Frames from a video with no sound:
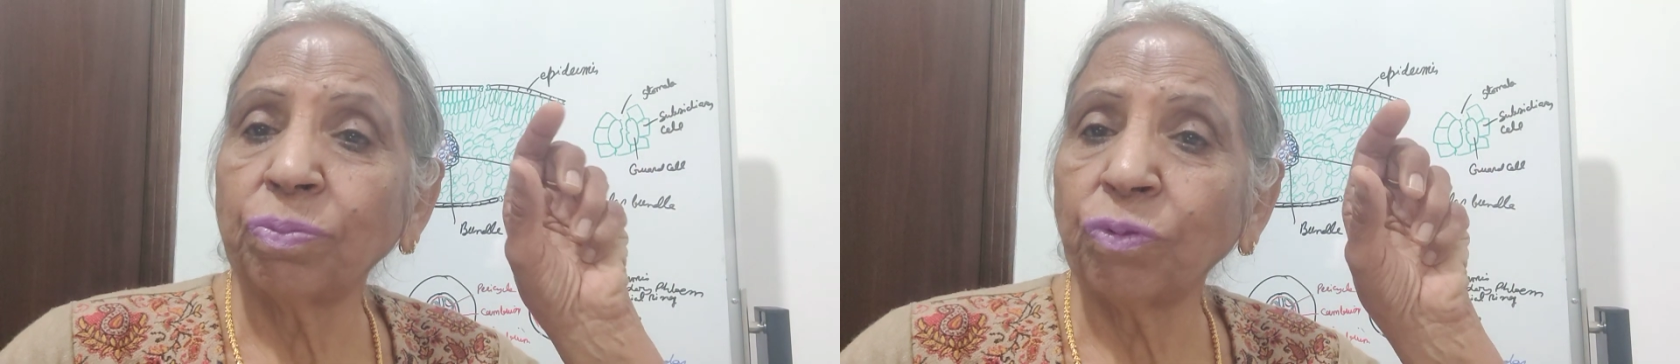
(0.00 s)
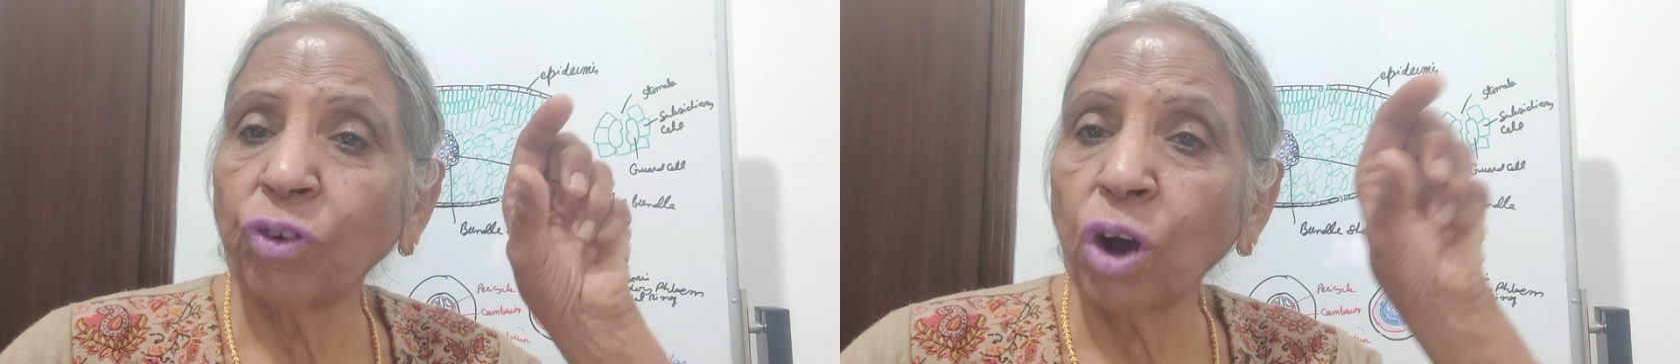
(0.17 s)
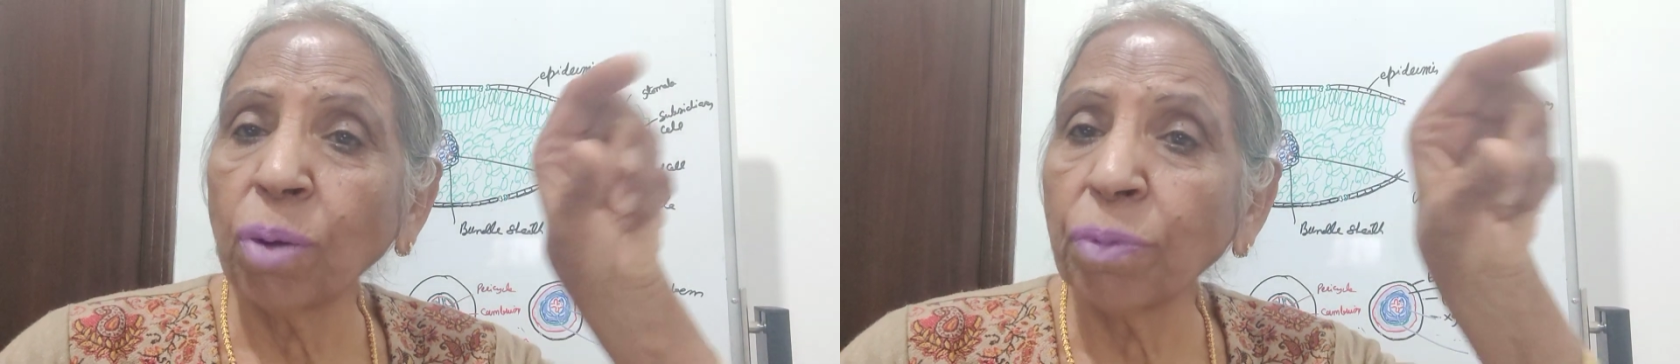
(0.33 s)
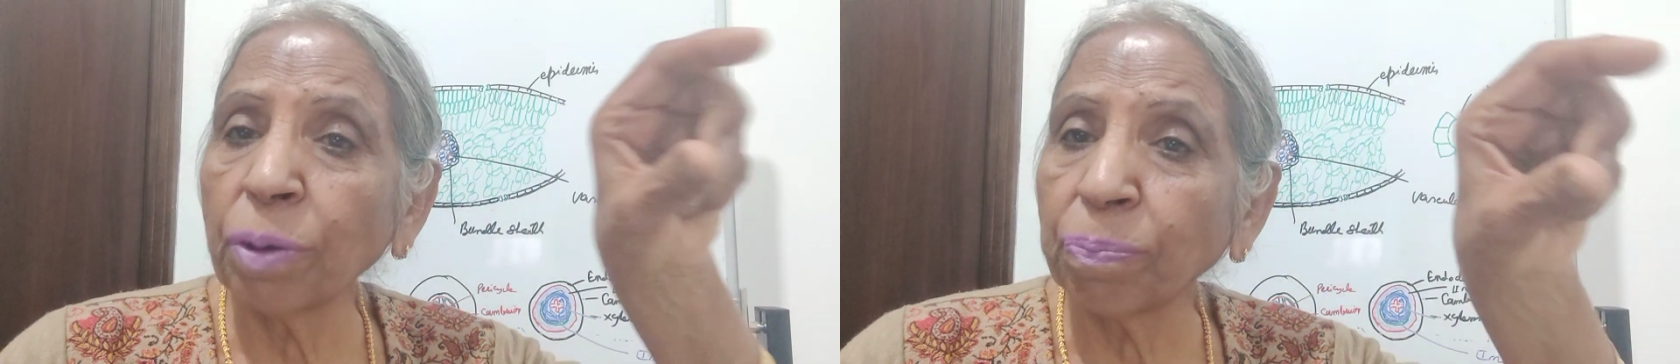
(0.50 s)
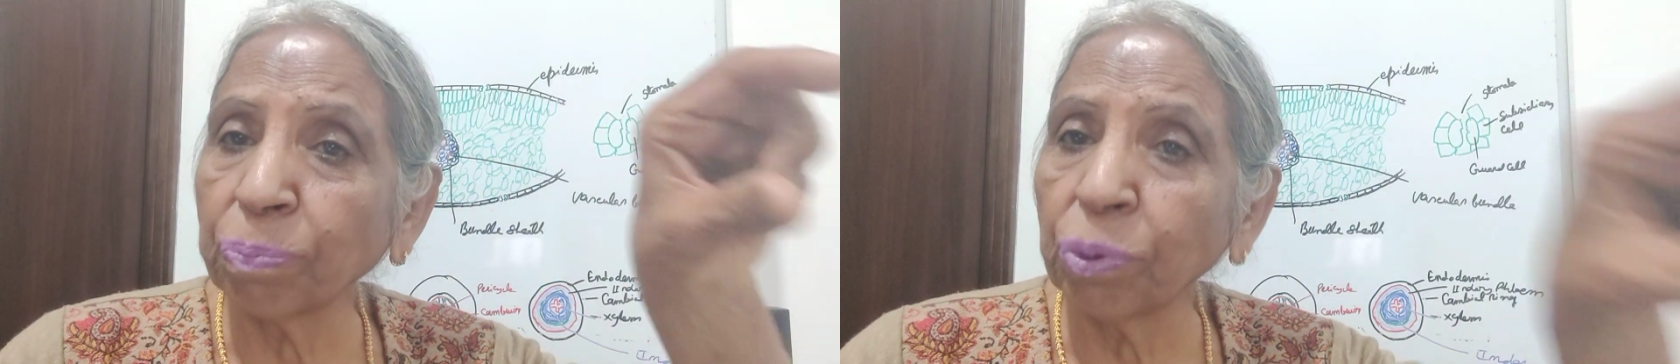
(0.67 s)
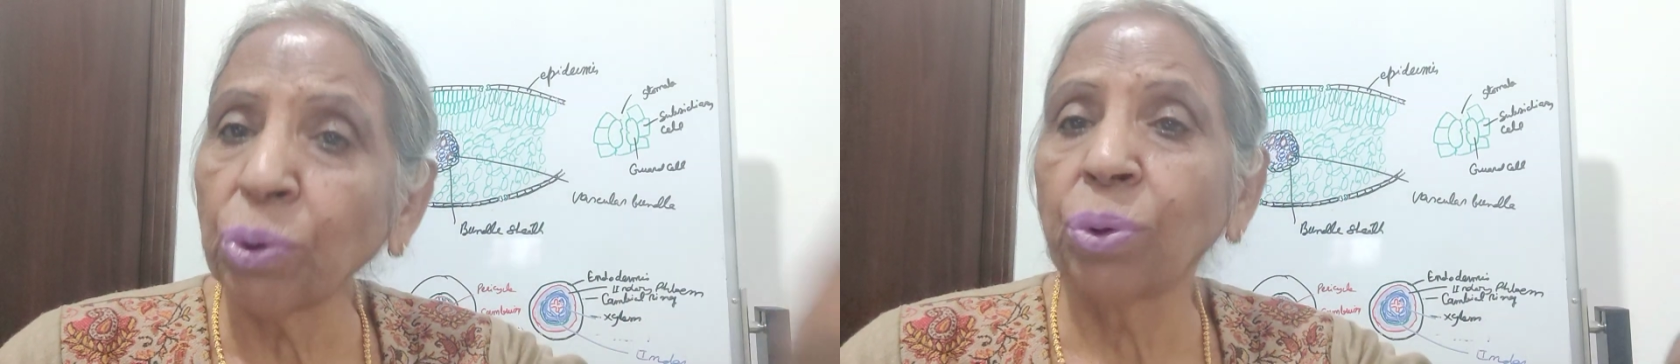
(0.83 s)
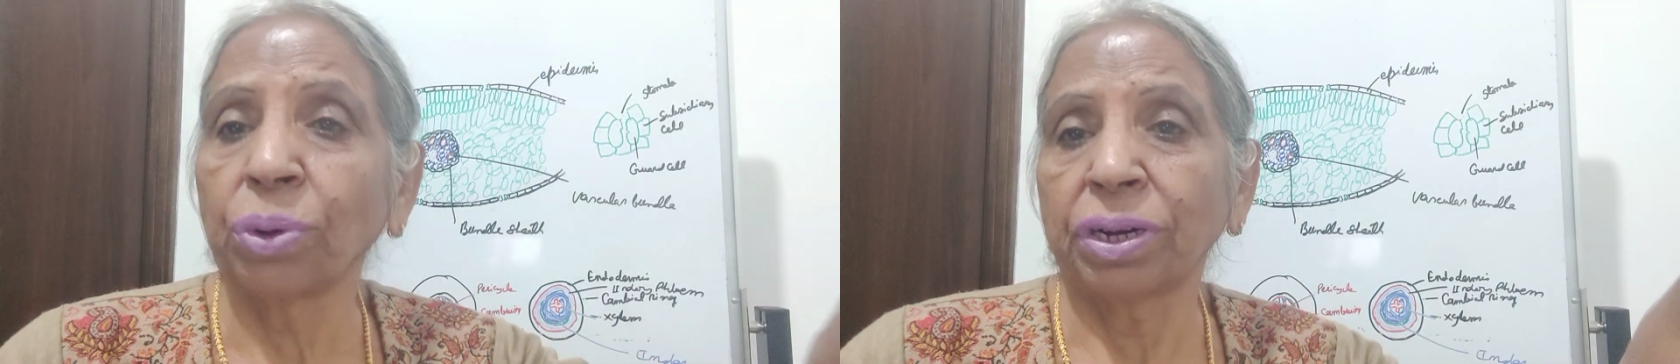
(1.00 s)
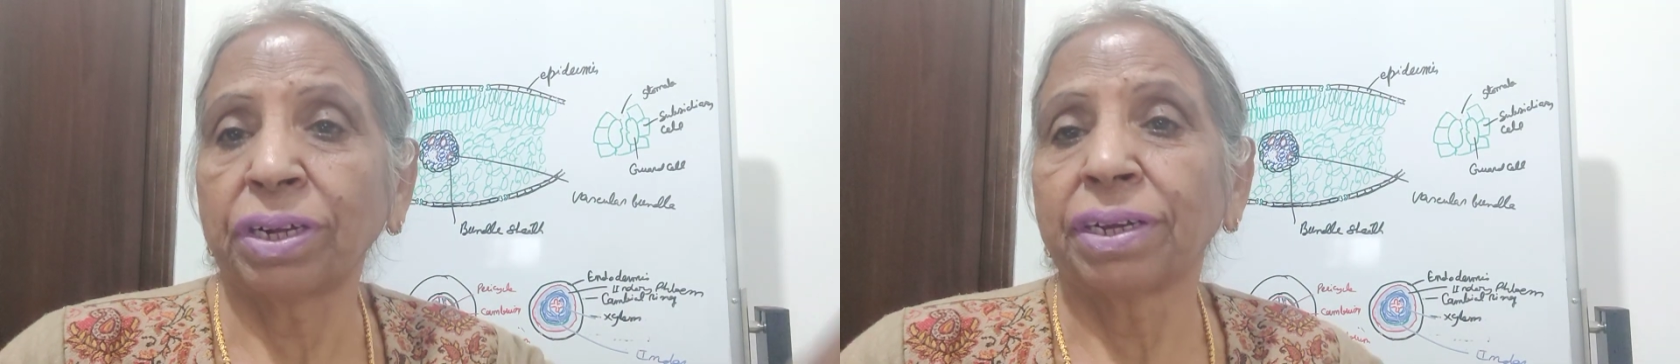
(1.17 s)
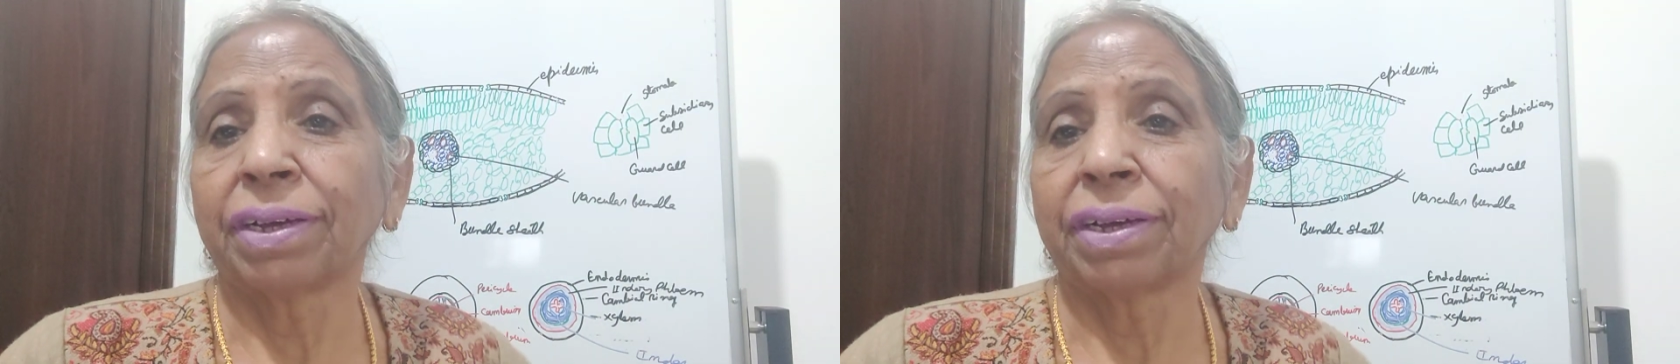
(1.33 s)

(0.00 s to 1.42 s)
form a pore